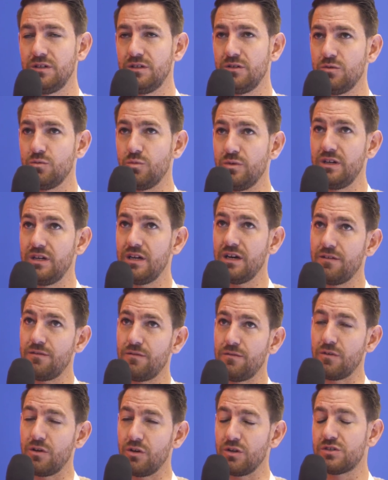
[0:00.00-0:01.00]
we have
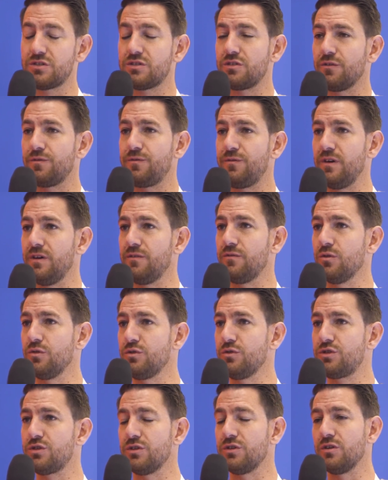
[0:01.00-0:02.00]
lots of
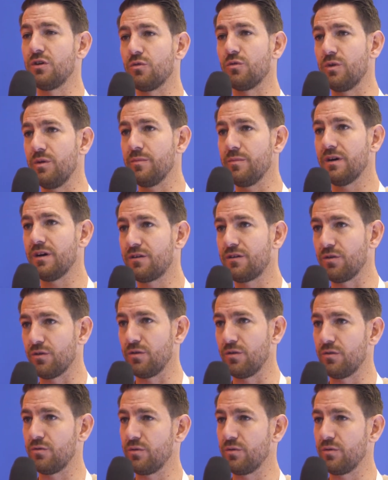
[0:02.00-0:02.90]
evolution or remark or